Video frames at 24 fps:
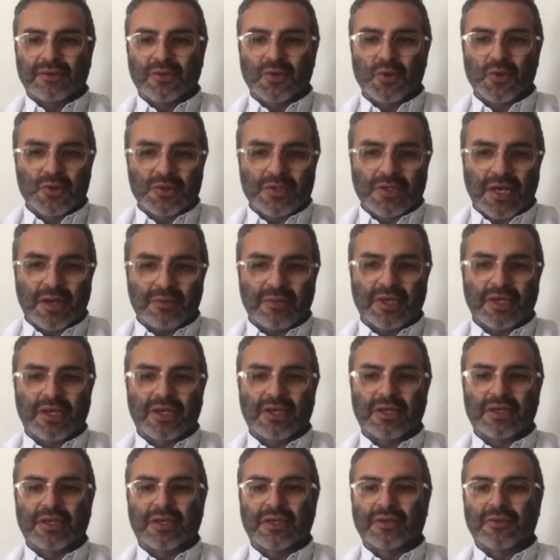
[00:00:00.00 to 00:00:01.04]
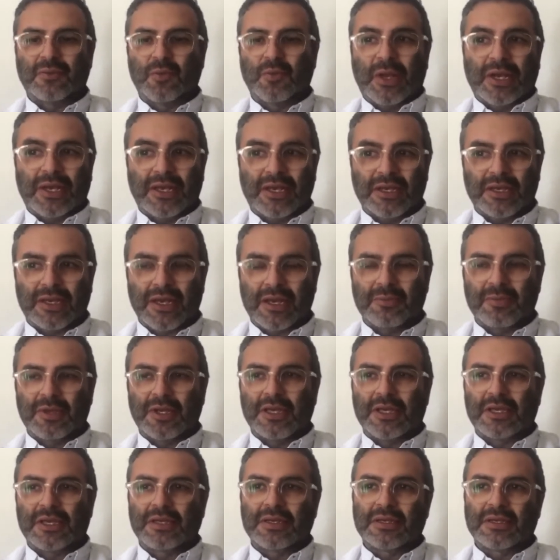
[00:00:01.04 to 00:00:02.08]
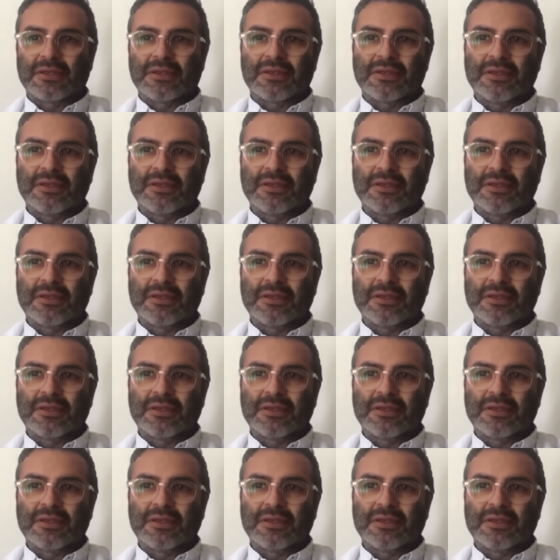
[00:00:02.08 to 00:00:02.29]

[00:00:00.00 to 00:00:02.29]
who's coming and when they're coming, and